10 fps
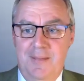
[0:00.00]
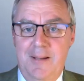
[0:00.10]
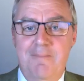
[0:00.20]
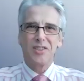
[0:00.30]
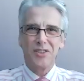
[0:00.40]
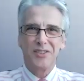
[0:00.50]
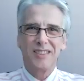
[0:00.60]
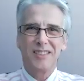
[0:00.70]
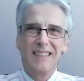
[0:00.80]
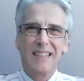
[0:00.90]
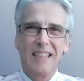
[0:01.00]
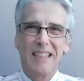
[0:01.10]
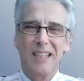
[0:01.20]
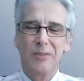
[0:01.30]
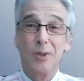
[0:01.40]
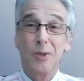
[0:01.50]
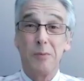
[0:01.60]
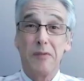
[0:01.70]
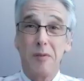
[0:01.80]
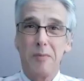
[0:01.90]
Thank you, John. And
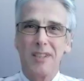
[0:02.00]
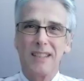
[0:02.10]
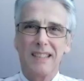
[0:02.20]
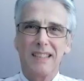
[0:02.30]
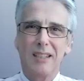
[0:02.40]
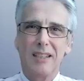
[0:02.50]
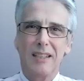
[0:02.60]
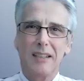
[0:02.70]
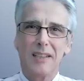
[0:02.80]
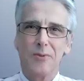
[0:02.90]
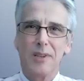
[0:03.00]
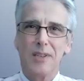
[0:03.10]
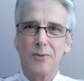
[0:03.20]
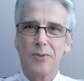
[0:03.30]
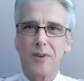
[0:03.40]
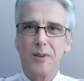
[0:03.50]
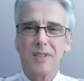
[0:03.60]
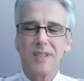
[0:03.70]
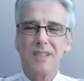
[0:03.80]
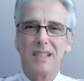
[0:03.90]
welcome, everybody. As always,
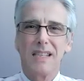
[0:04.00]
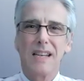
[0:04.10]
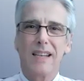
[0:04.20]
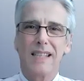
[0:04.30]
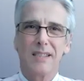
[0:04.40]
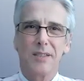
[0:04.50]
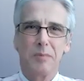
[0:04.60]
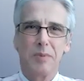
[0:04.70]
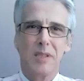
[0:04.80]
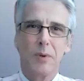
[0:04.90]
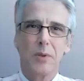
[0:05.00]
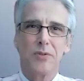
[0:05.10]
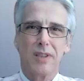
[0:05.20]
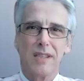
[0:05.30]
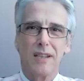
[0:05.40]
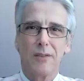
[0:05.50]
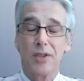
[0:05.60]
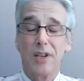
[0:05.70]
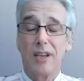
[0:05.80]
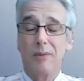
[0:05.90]
Allscripts is delighted to be sponsoring this health
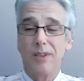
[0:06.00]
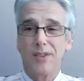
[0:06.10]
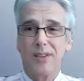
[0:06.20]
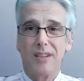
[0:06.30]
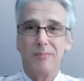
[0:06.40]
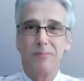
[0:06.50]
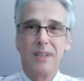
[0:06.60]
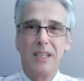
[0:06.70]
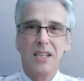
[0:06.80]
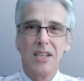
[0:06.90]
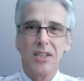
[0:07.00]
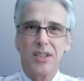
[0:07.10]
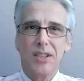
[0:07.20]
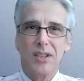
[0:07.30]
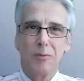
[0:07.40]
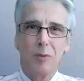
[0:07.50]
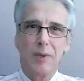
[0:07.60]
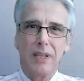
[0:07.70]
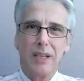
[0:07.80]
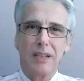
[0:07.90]
chat, which I'm certain will
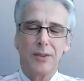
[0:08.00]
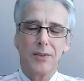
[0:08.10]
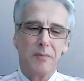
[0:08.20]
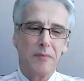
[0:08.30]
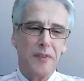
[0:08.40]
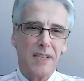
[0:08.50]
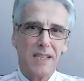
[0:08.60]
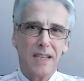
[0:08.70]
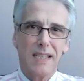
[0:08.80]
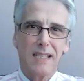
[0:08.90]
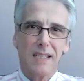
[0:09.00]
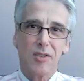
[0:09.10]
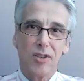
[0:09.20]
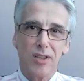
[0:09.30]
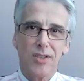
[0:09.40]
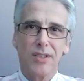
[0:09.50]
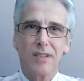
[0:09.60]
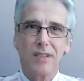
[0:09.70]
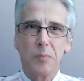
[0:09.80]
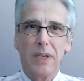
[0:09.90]
include some fascinating
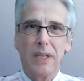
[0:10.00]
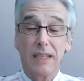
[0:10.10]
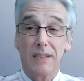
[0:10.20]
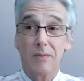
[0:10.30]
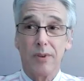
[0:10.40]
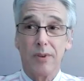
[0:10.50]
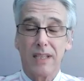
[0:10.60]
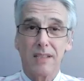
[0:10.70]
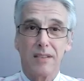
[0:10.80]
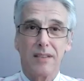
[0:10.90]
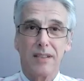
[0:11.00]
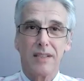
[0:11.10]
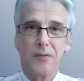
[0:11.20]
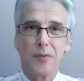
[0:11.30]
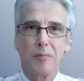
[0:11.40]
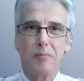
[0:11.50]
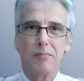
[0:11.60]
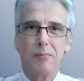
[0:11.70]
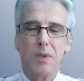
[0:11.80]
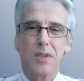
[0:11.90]
discussion, debate, and some great insights
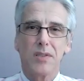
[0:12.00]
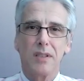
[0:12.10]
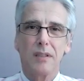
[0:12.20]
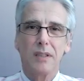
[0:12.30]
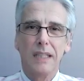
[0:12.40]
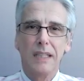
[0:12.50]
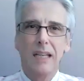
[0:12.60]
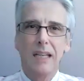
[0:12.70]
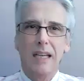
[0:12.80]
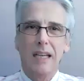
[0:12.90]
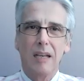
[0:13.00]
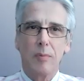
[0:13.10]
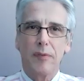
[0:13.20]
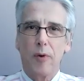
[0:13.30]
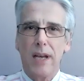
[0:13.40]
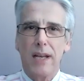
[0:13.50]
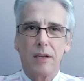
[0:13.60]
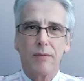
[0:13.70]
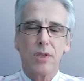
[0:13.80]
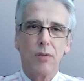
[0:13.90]
from Marcel. But before I hand
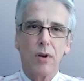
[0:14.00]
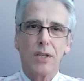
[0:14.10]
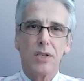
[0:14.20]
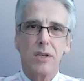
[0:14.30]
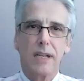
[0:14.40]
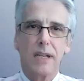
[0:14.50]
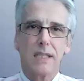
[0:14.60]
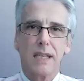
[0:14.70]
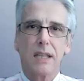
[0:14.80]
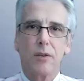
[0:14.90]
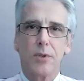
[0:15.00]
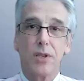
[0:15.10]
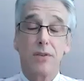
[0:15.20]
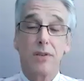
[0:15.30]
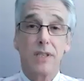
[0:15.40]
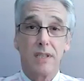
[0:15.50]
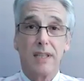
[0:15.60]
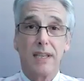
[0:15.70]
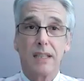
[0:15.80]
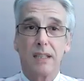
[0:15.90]
over to Roy, I'd just like to take the opportunity to
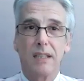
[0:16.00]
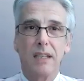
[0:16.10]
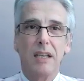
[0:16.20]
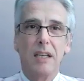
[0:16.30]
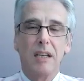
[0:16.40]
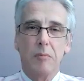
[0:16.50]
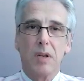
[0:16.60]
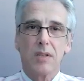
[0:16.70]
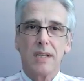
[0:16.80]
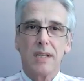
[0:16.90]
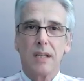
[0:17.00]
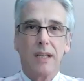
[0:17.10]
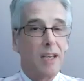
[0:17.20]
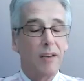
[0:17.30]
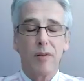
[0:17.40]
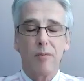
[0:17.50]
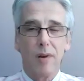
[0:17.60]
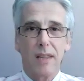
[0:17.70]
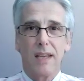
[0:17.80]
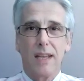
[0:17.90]
thank Marcel and
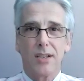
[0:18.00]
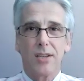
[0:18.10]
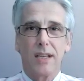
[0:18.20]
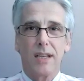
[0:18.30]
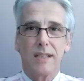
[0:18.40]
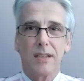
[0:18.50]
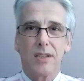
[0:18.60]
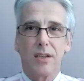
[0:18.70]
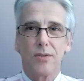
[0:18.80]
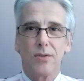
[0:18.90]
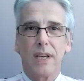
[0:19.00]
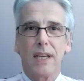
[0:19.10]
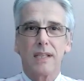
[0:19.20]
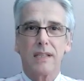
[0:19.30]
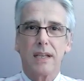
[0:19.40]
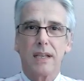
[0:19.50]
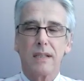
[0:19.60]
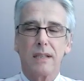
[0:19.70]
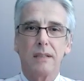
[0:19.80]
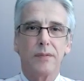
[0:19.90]
everyone in the NHS and the social care
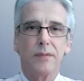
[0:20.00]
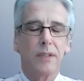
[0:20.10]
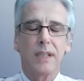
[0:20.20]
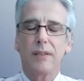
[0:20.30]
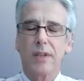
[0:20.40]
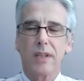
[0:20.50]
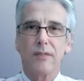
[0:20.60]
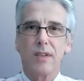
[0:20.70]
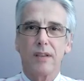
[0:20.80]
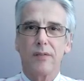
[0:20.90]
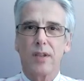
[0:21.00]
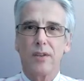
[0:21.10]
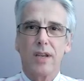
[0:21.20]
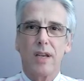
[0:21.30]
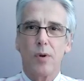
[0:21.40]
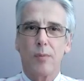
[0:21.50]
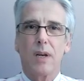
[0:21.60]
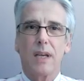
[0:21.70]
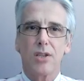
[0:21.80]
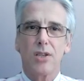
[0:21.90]
sector for everything they've done for the UK
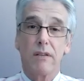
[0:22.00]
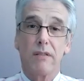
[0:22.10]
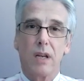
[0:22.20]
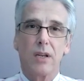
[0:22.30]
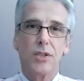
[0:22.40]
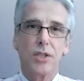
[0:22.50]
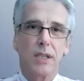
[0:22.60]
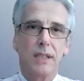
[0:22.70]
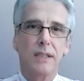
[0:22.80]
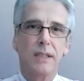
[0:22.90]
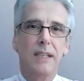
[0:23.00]
population over the last year.